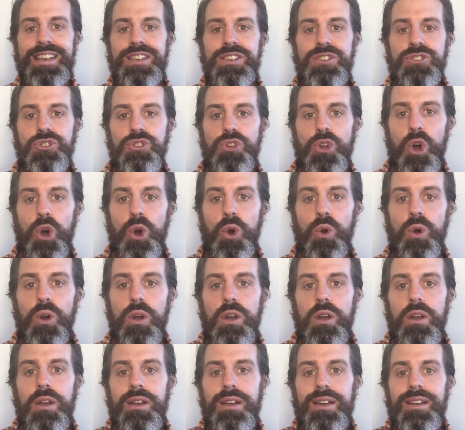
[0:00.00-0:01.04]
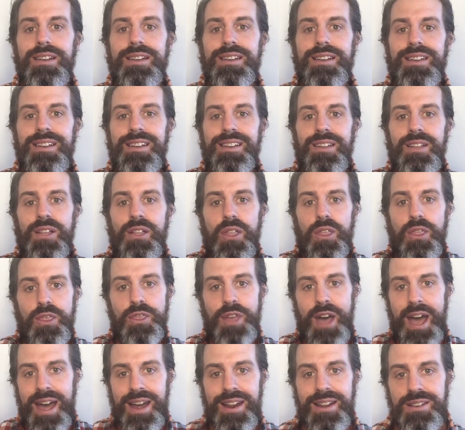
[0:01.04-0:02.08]
So
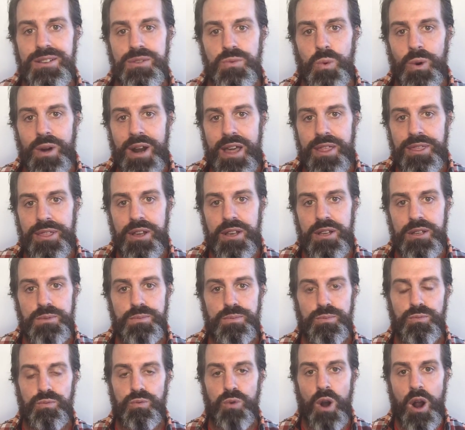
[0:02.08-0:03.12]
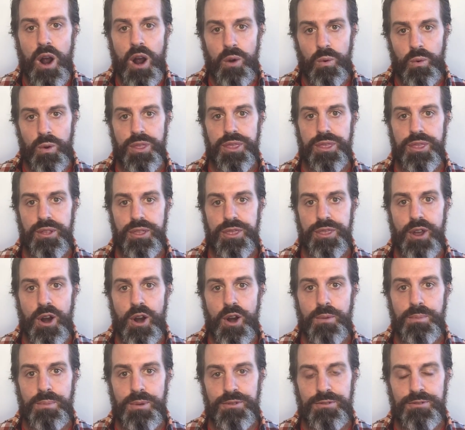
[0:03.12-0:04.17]
that is what I think is wrong with the
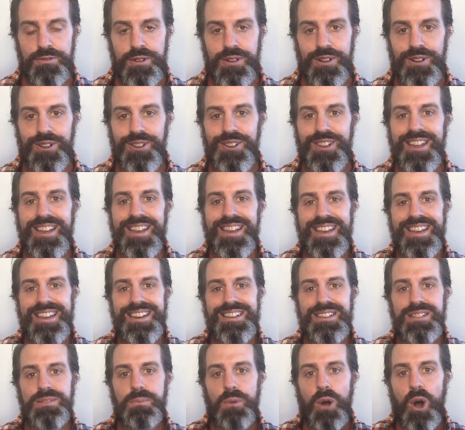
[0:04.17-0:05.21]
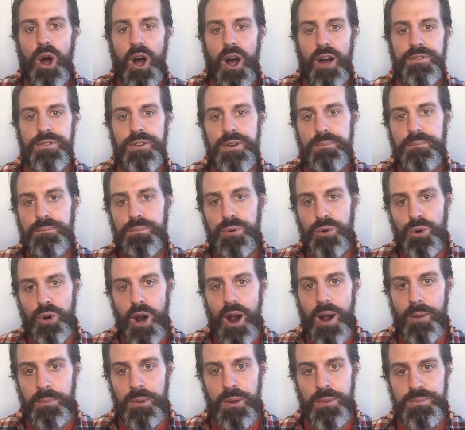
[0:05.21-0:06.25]
therapy field. It is often
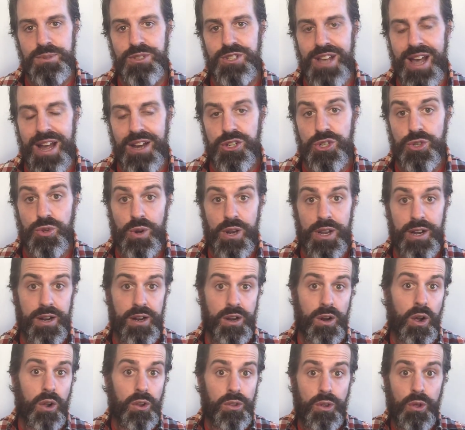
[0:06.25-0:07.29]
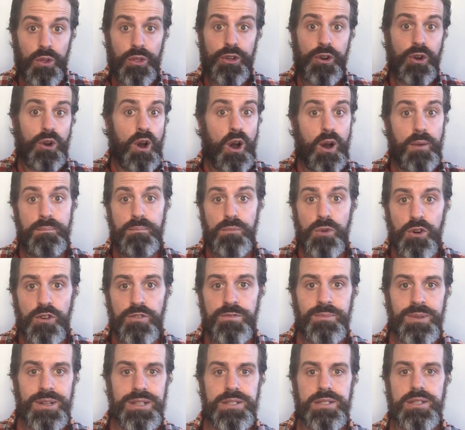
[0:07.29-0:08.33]
problem saturated, although there are
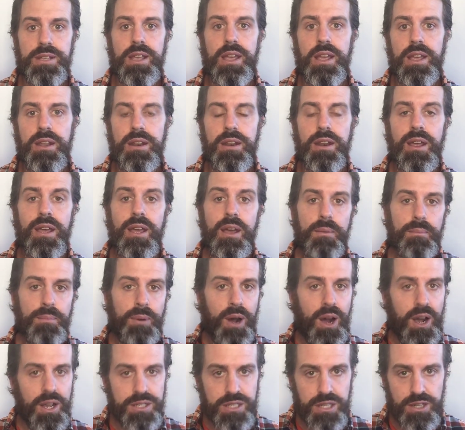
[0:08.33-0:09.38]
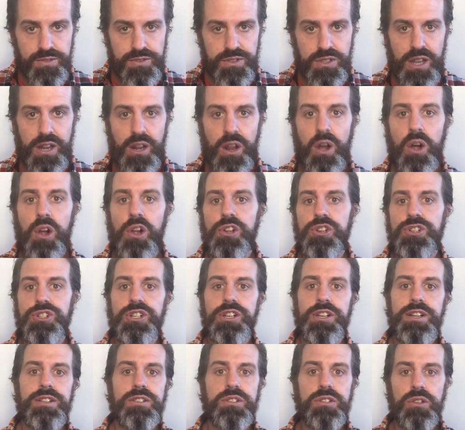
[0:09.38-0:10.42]
movements in positive
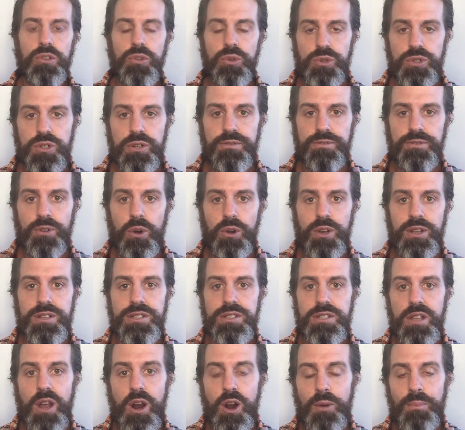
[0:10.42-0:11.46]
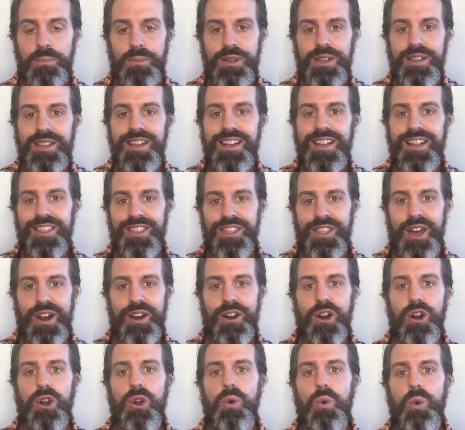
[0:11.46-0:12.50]
psychology and solution focused therapy that
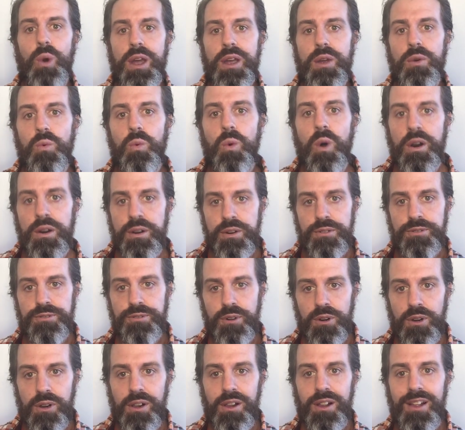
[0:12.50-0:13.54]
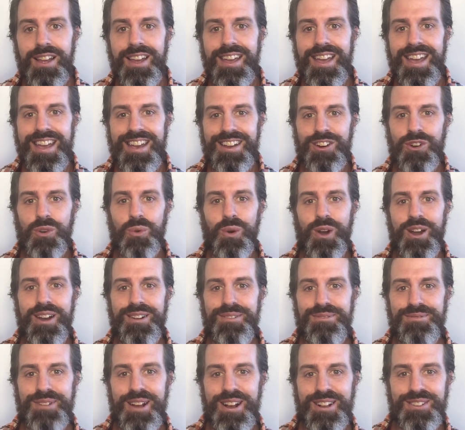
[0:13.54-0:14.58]
are quite wonderful and quite
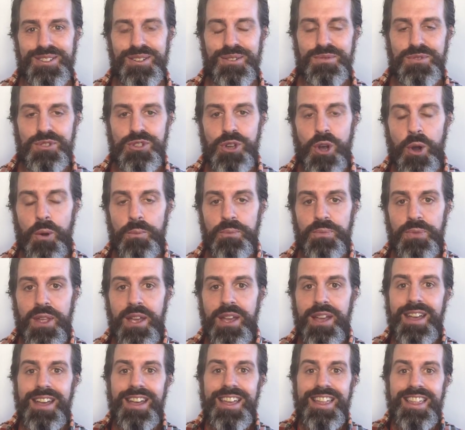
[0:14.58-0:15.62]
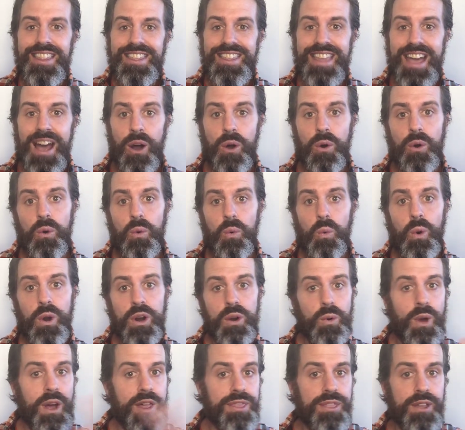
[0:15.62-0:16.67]
effective. So now, what
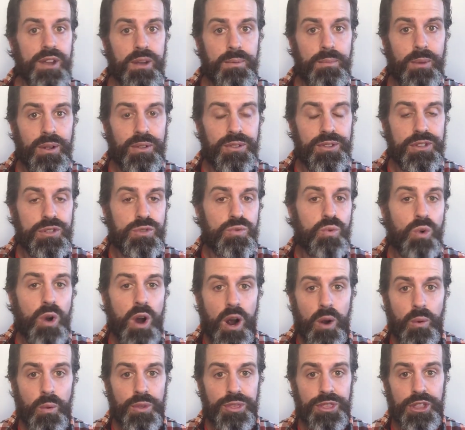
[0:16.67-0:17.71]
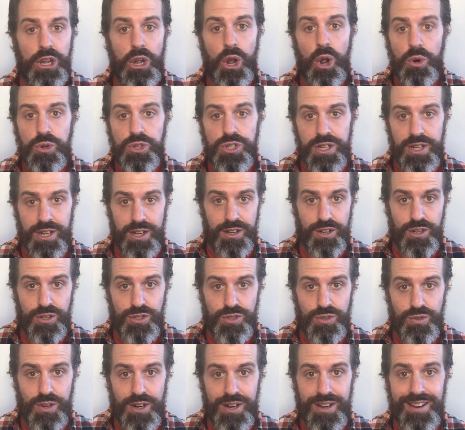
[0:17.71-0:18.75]
do I think about that's wrong with the coaching
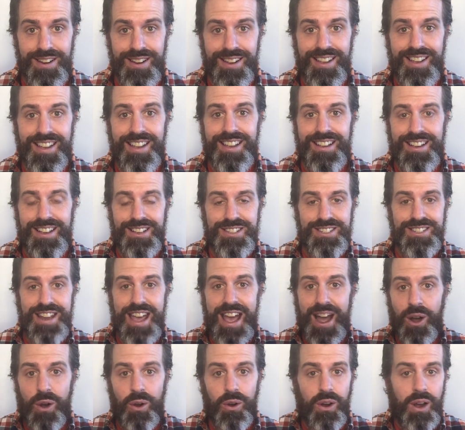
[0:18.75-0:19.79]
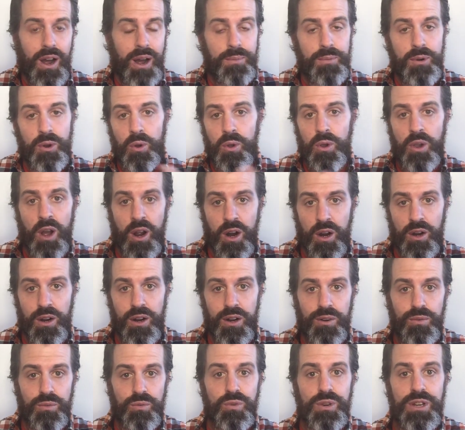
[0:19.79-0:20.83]
industry? Because now I'm no
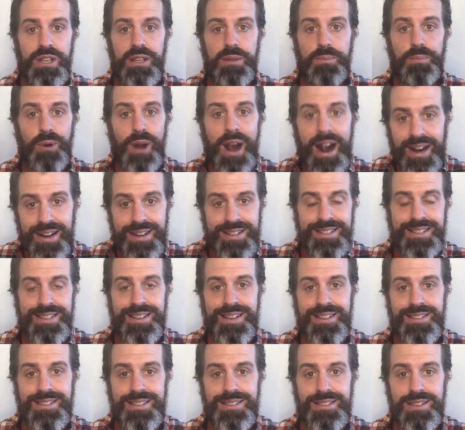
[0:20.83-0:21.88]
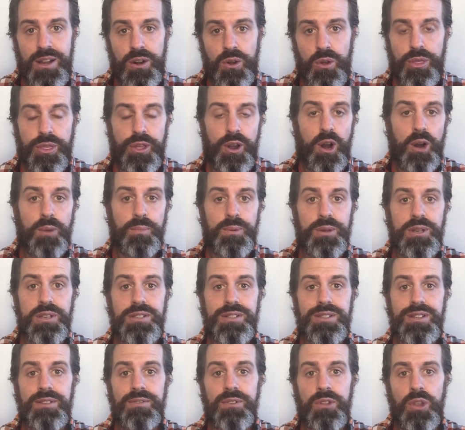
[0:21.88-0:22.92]
longer really practicing as a
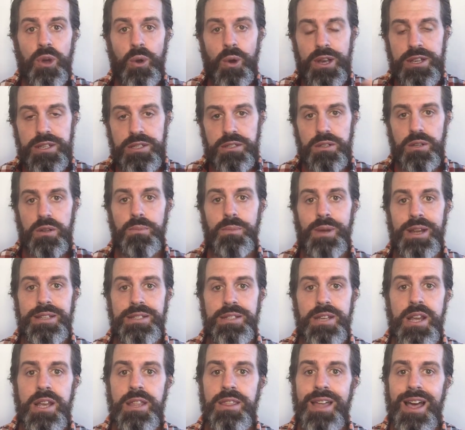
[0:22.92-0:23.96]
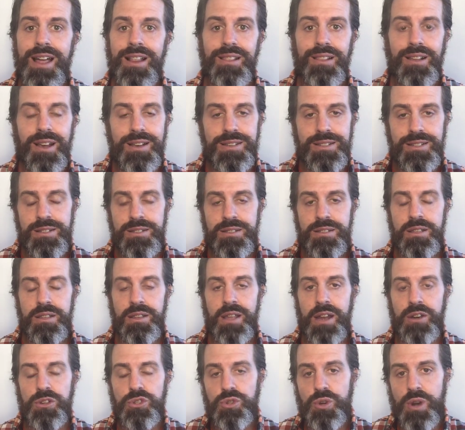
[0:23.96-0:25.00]
psychotherapist, even though I still maintain that license and
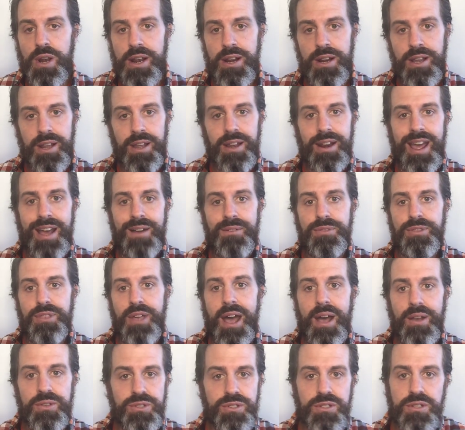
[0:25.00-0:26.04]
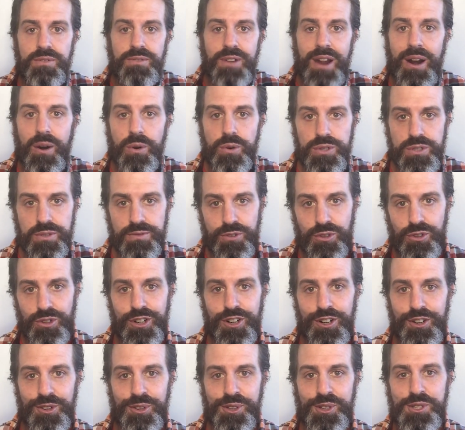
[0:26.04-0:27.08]
that training and have thousands of hours of
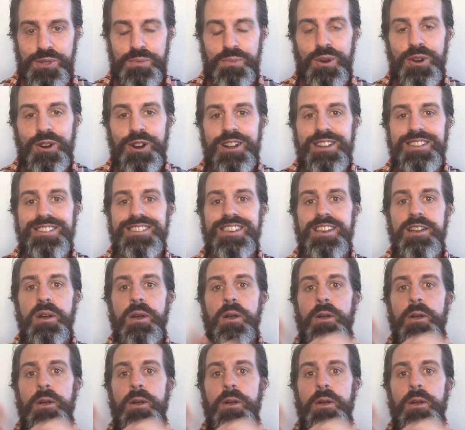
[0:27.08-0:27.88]
clinical experience.